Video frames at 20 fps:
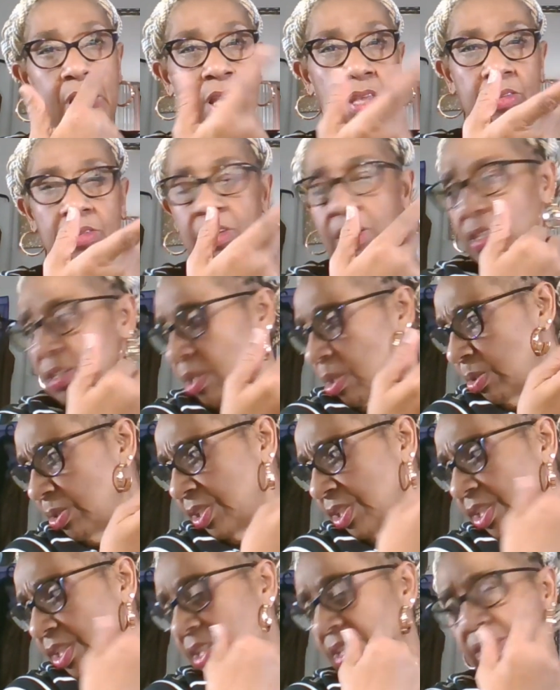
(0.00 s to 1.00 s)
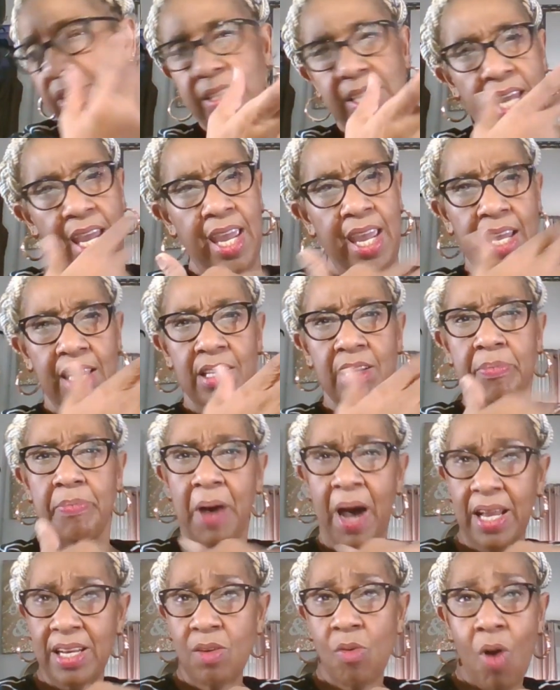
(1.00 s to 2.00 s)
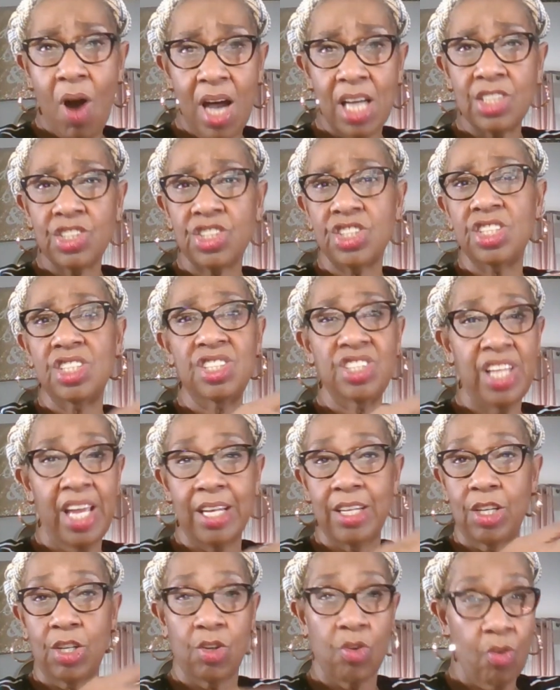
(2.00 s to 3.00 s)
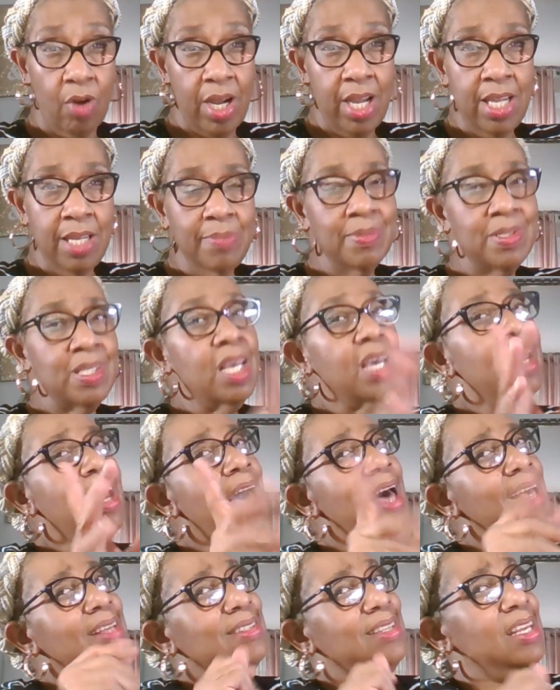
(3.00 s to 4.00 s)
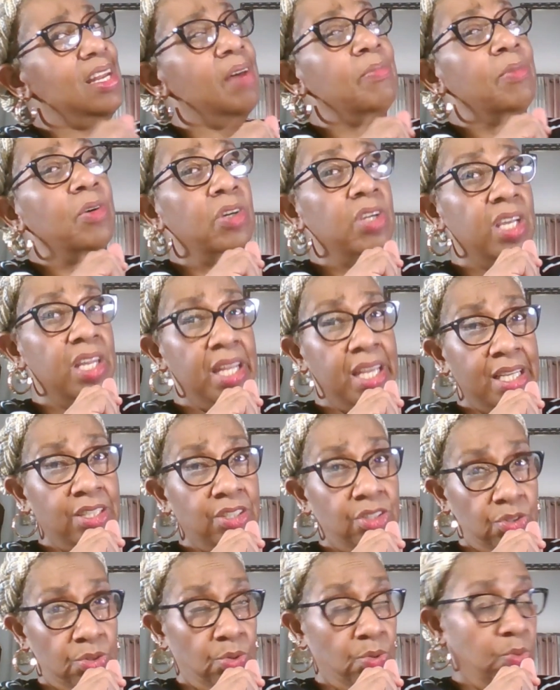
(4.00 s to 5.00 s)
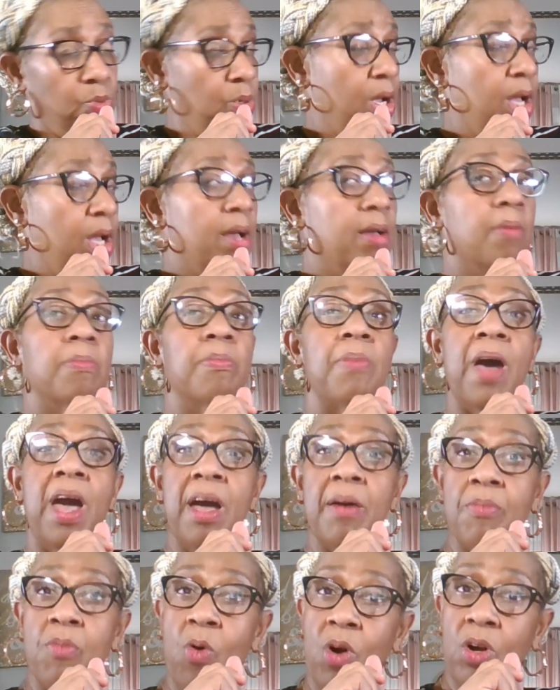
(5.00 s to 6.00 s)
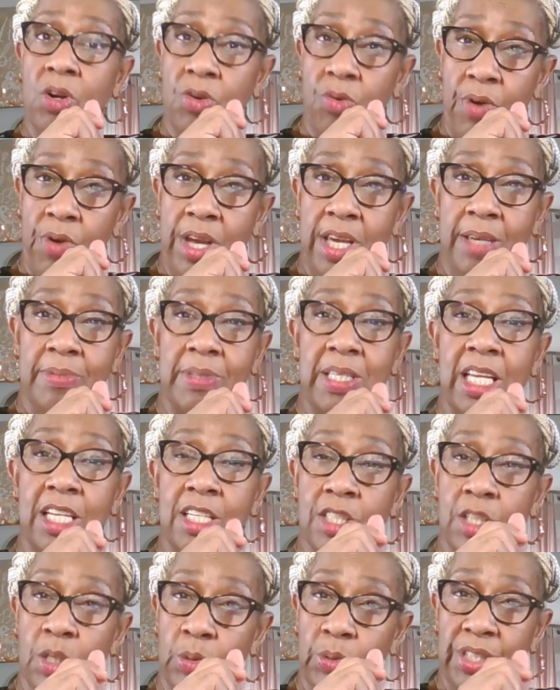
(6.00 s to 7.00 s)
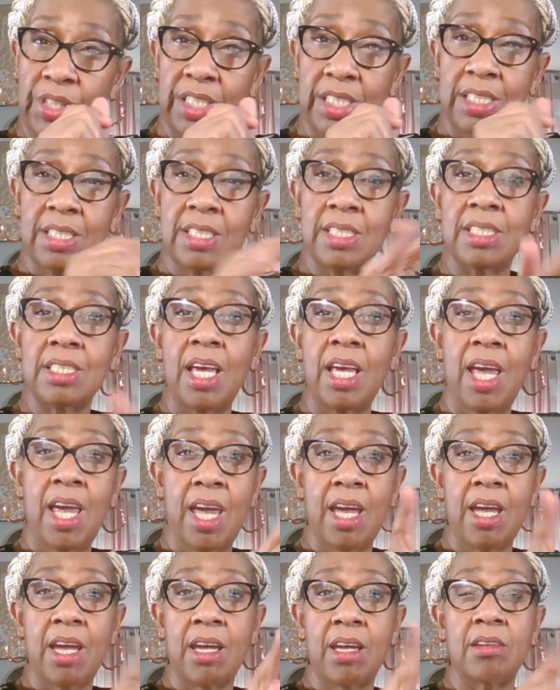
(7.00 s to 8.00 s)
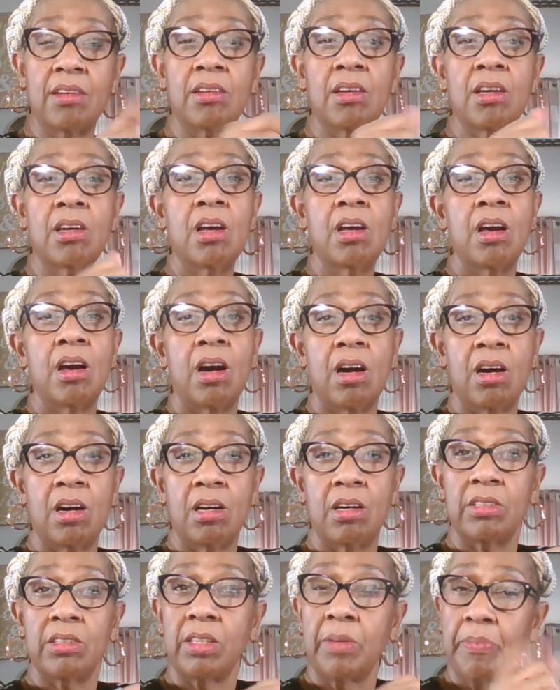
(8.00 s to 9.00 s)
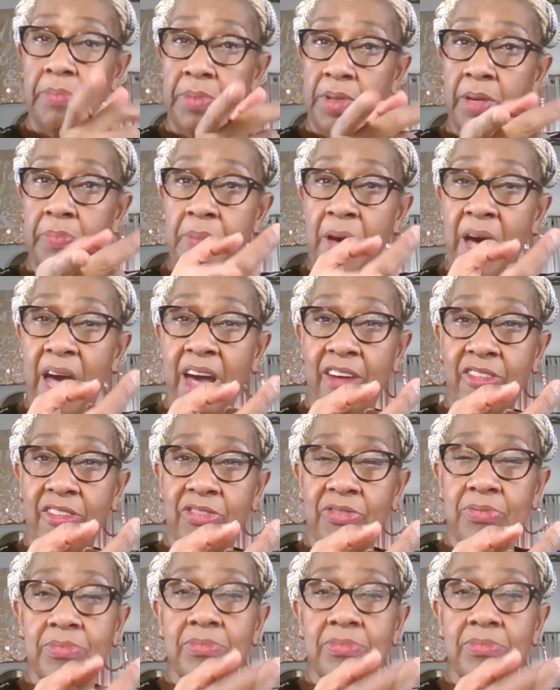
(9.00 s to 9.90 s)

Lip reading: lotions and the body washes and the creams. I said I'm going to get into buying more creams and lotions and the bath,